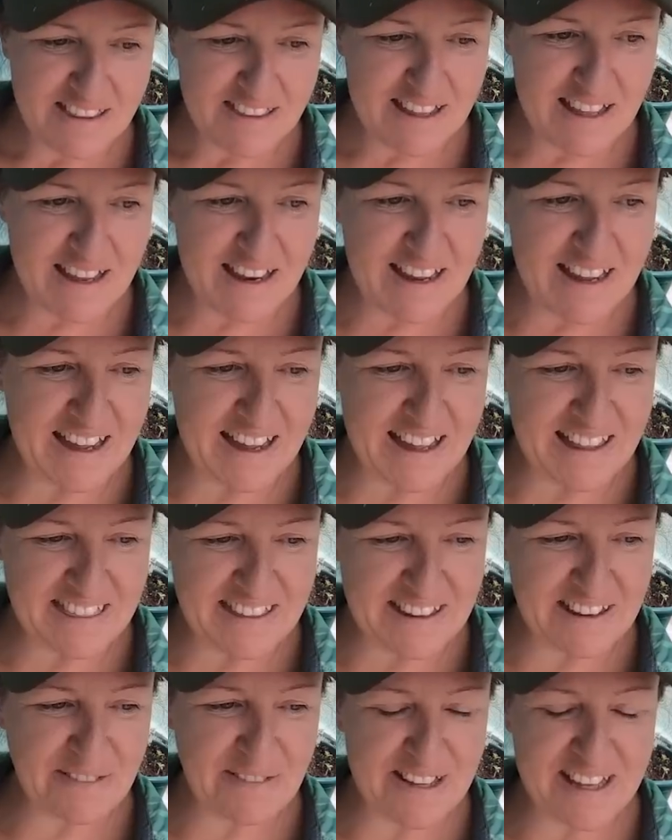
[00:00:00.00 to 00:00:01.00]
They, I
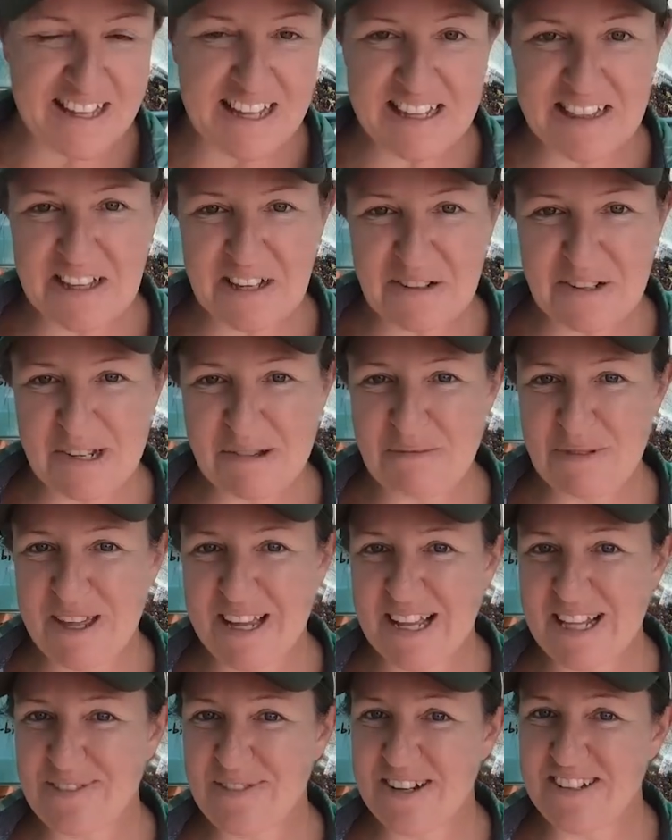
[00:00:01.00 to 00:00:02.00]
think, really like the YouTube
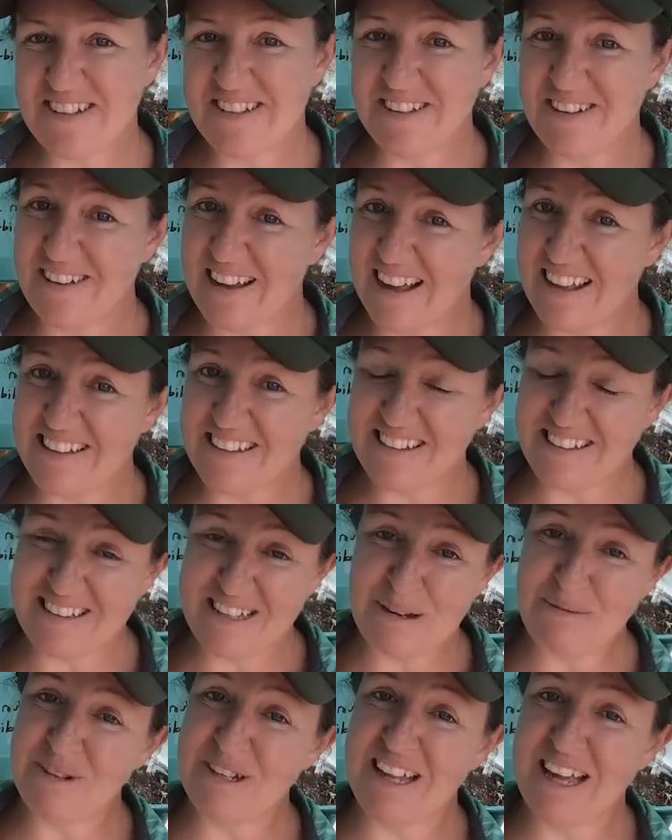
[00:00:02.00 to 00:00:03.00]
thing as much as you guys
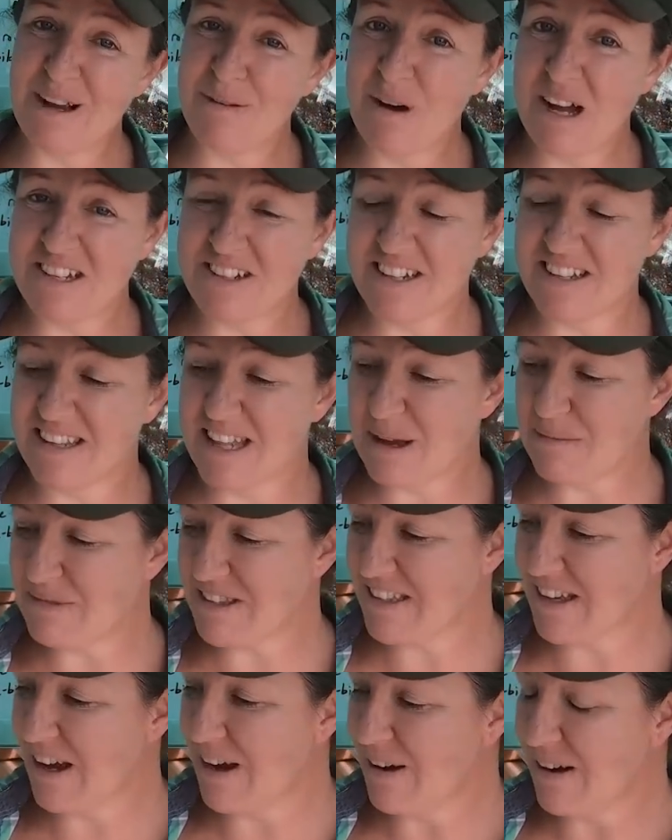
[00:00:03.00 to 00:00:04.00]
seem to like watching them,
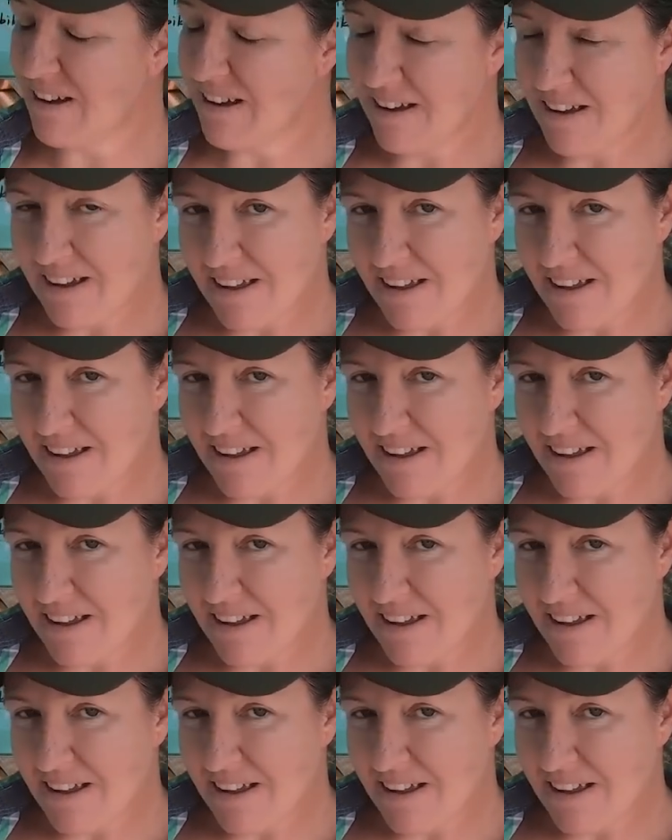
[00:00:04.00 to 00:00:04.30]
so